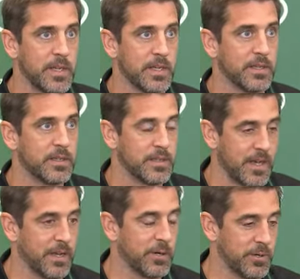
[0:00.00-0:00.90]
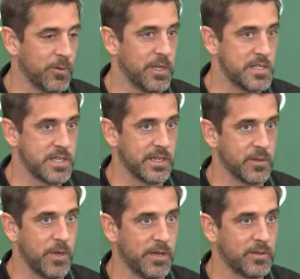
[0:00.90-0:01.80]
and I heard what he said
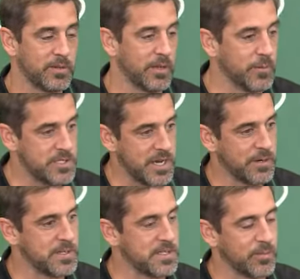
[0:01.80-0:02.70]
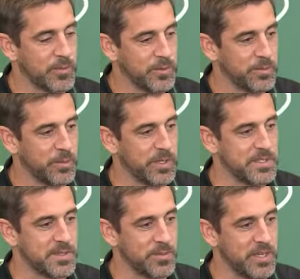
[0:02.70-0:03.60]
about unretiring his number,
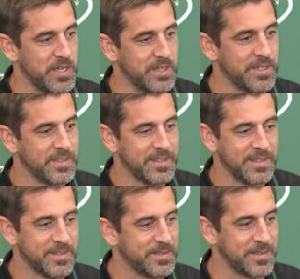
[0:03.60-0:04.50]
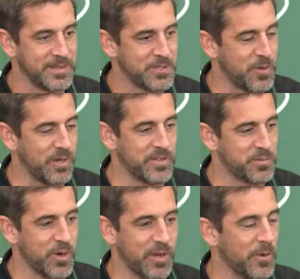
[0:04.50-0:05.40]
but to me, uh, 12 is
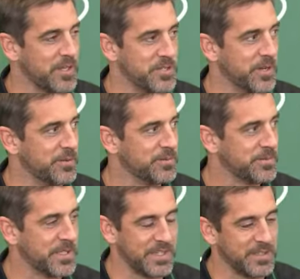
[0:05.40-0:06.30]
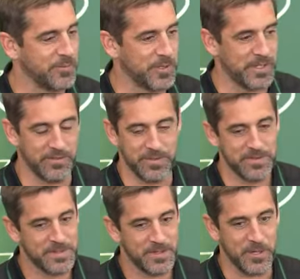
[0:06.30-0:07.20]
Broadway Joe, and I didn't want to even
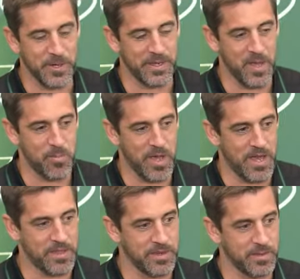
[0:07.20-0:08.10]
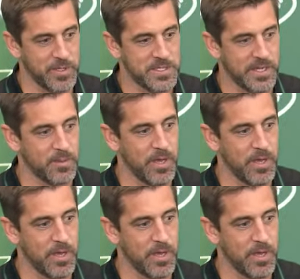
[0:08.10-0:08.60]
go down that path, and I'm excited